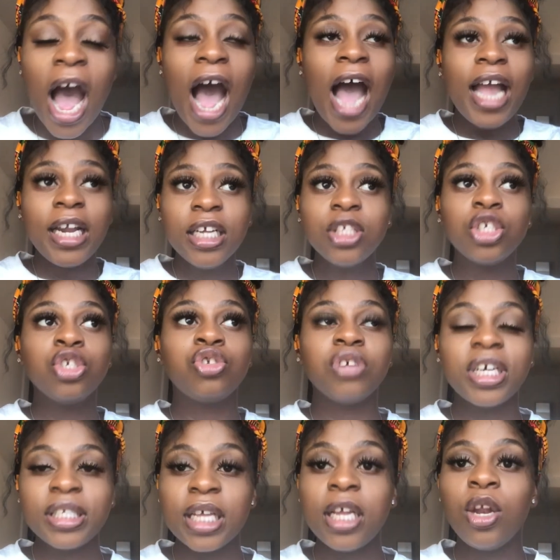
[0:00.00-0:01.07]
I need to
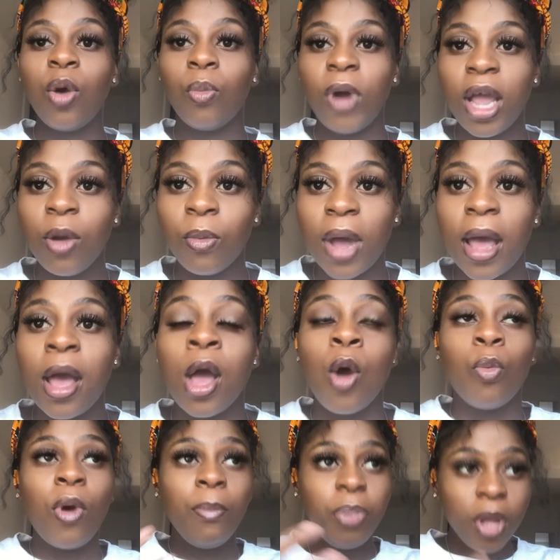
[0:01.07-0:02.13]
dress in a way where
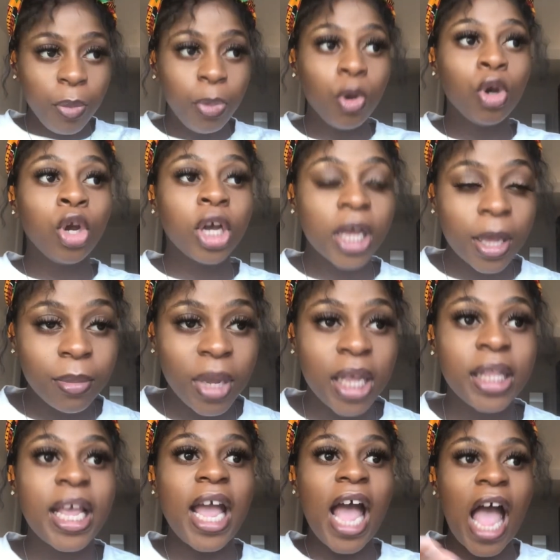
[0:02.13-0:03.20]
when people look at me,
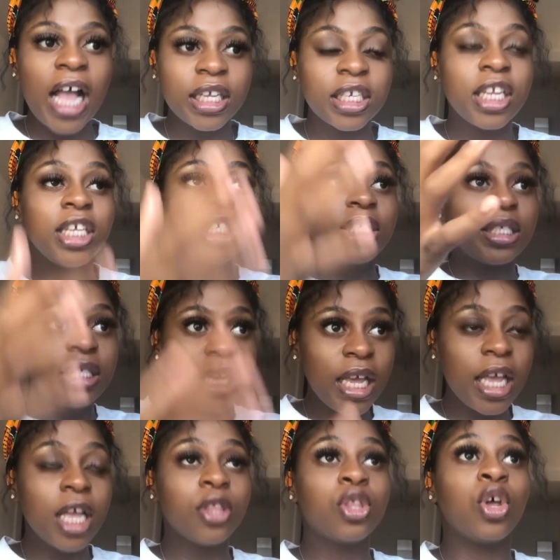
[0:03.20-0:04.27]
they actually
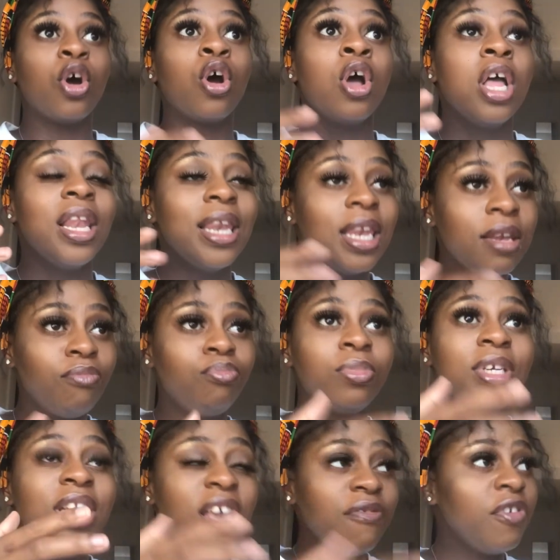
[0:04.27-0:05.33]
see the
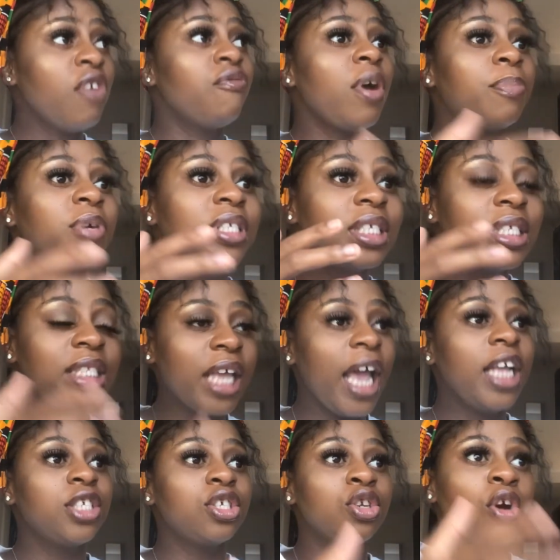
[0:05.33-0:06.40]
living
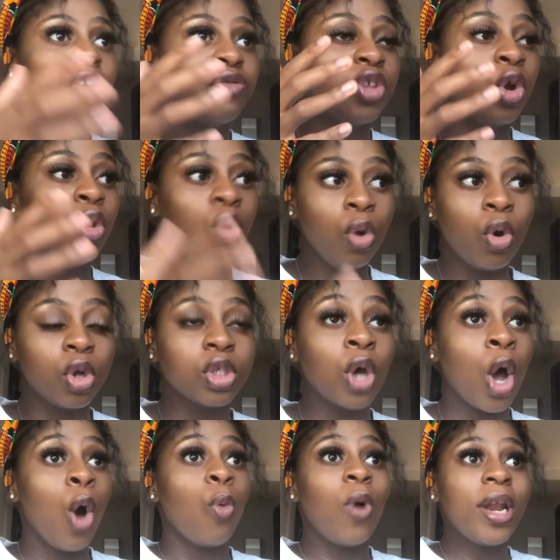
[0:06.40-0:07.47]
representation of the Lord.
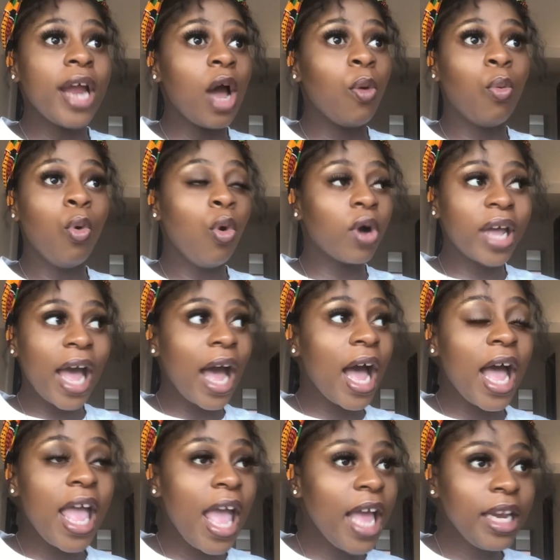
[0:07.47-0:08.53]
When I walk
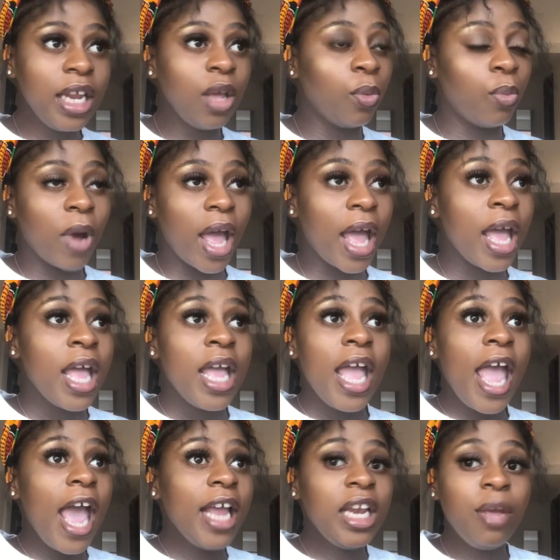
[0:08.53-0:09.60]
anywhere,
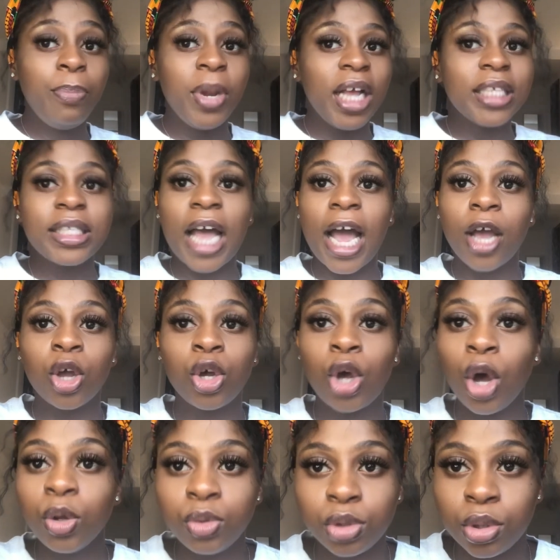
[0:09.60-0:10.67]
any place I
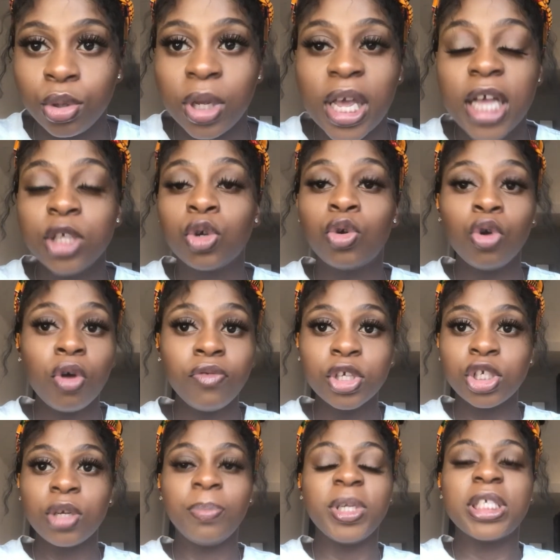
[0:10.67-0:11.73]
go to, his glory
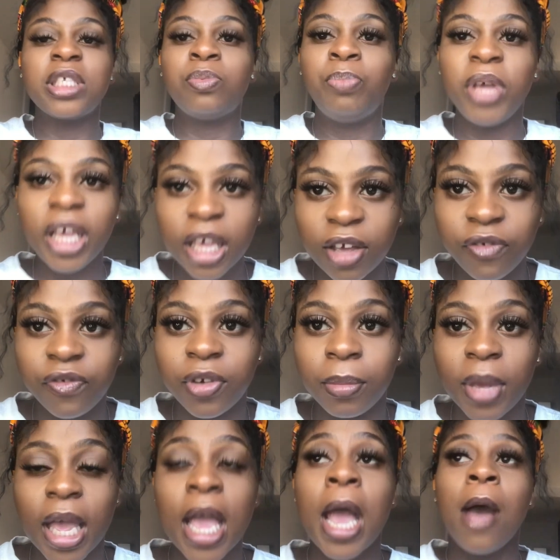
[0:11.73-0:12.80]
should be speaking for
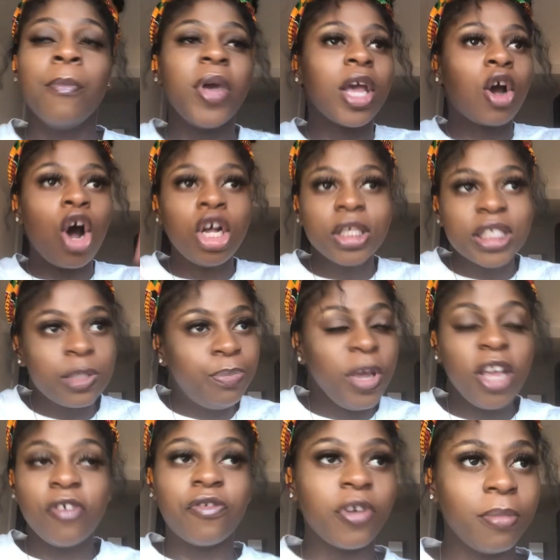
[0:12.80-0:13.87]
me. But it can't
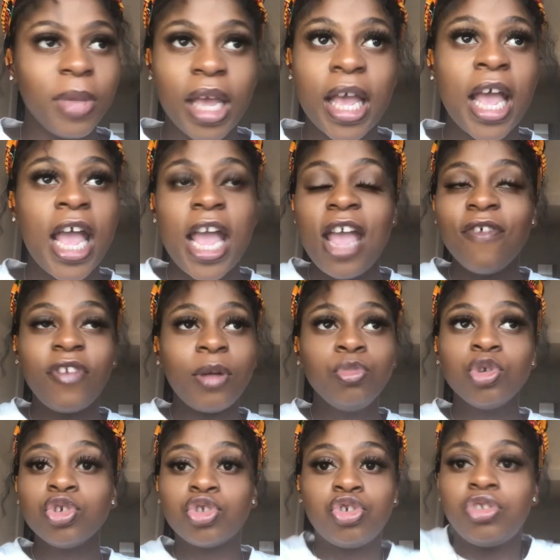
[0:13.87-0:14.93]
speak for me if I'm
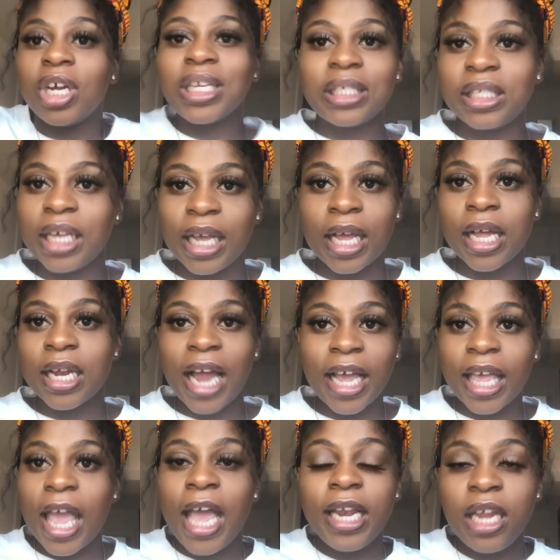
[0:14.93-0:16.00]
just dressing
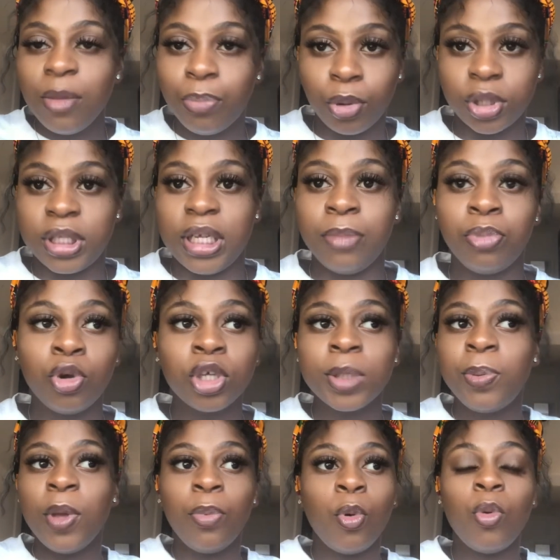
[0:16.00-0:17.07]
like anybody, because
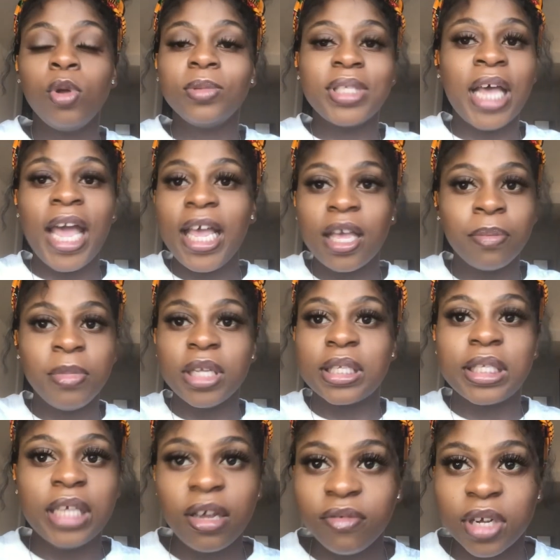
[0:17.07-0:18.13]
people won't take me
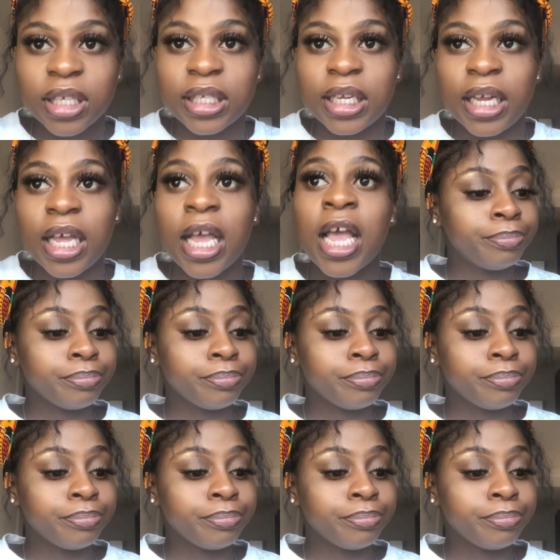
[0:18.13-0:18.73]
seriously.